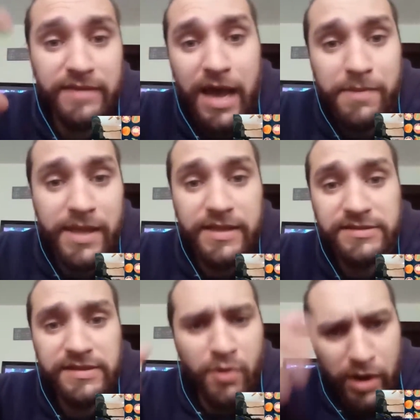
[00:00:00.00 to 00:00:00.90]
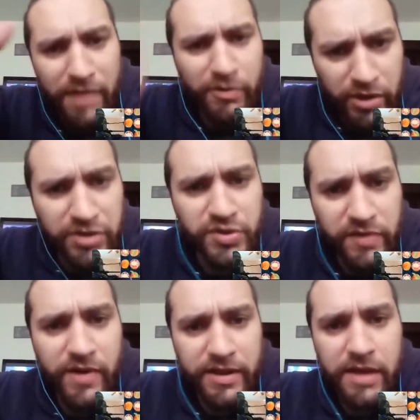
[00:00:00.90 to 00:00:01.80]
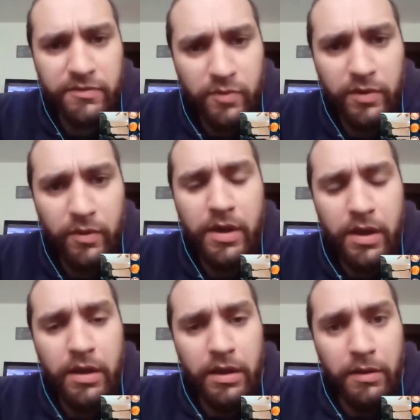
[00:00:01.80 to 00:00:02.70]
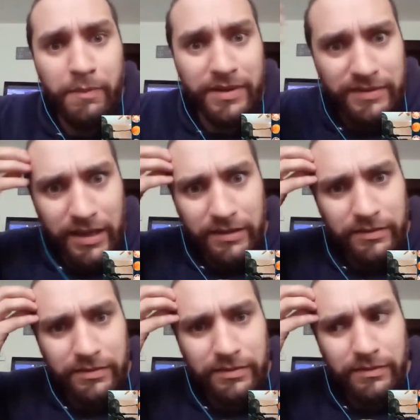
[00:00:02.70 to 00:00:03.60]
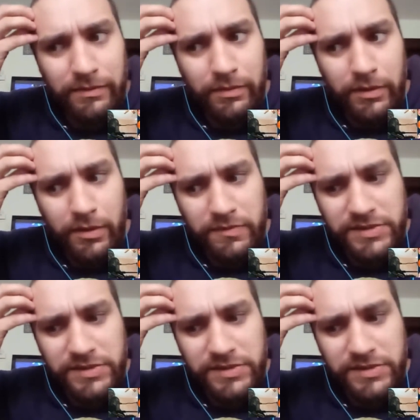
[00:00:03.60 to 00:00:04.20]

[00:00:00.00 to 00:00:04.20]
tablet and stuff, whatever you're doing right now. But they, what I'm